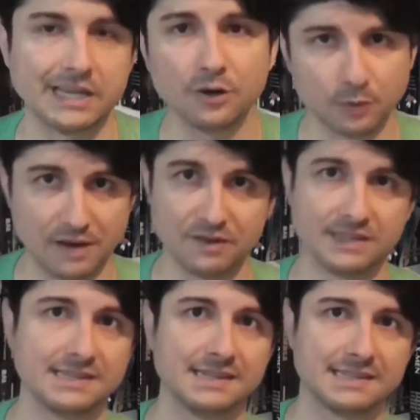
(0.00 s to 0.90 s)

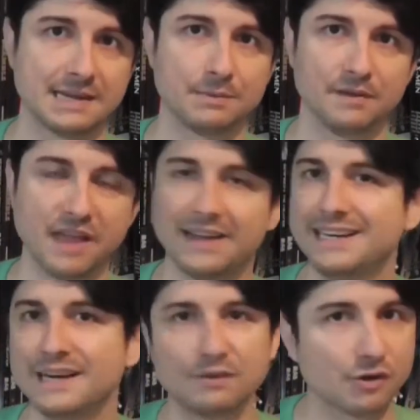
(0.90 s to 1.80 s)
Killraven is an example of that.
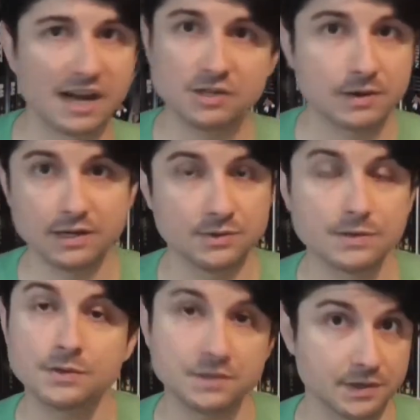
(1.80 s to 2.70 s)
He never graduated to
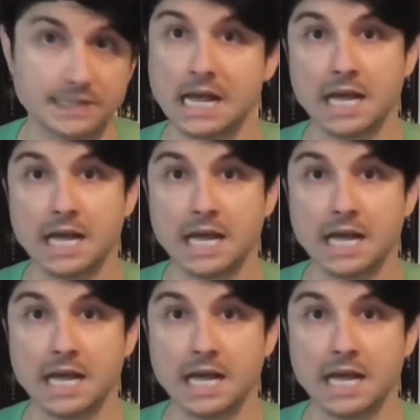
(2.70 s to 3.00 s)
his own series.